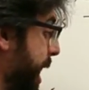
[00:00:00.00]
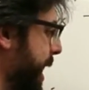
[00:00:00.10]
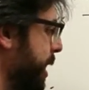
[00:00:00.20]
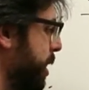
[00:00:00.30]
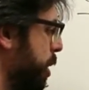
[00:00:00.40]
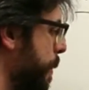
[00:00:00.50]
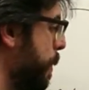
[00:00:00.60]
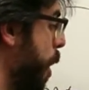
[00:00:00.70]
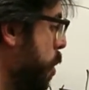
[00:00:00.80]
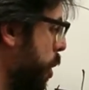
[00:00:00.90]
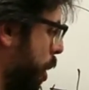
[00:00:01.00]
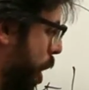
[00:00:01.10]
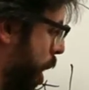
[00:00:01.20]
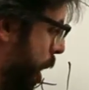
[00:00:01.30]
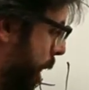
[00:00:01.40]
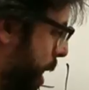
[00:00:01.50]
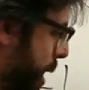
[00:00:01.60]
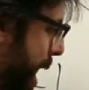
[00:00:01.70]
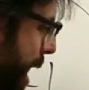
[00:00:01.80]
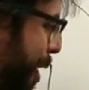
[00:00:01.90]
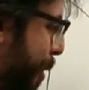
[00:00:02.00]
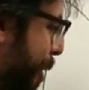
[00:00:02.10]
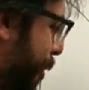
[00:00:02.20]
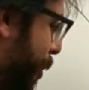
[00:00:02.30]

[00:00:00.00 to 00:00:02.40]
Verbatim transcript: is the motor on? Now,